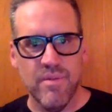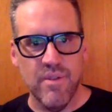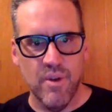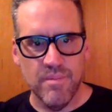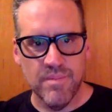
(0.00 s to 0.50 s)

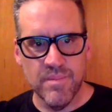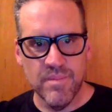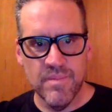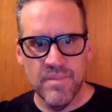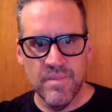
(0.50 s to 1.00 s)
film.
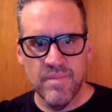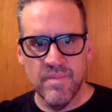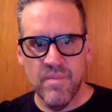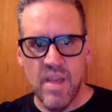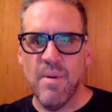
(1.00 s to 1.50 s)

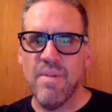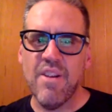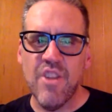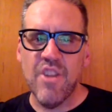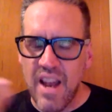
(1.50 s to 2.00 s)
We've
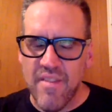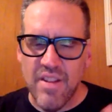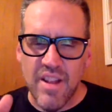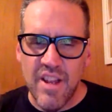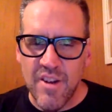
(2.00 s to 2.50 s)
actually kind of have
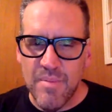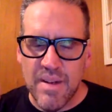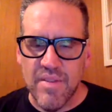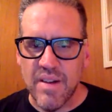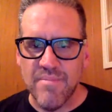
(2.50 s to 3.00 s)
a little bit of